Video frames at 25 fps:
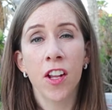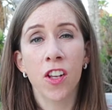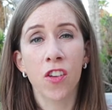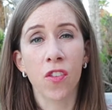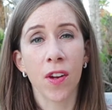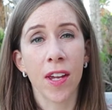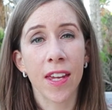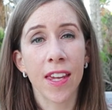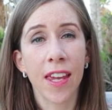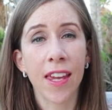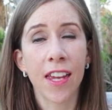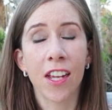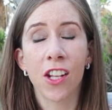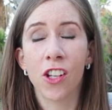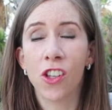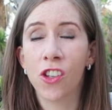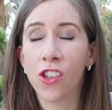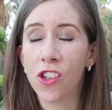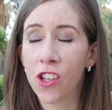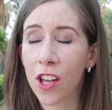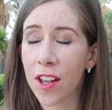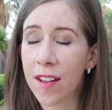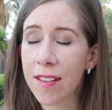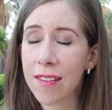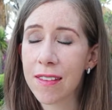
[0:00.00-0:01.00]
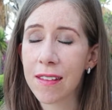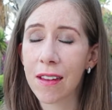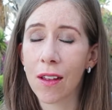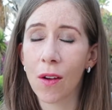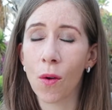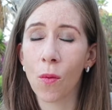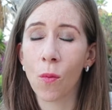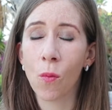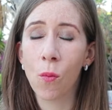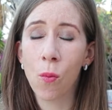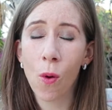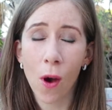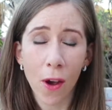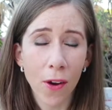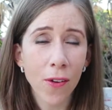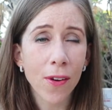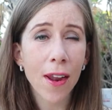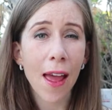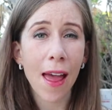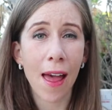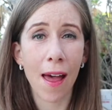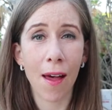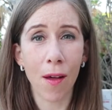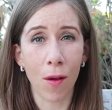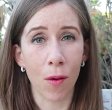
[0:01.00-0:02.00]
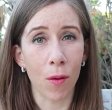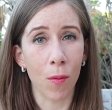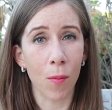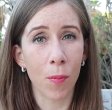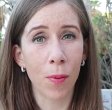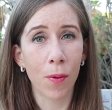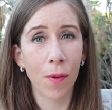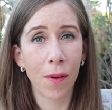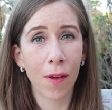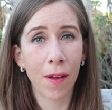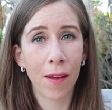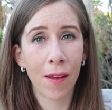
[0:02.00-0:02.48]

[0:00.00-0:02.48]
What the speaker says: drinking just won't help.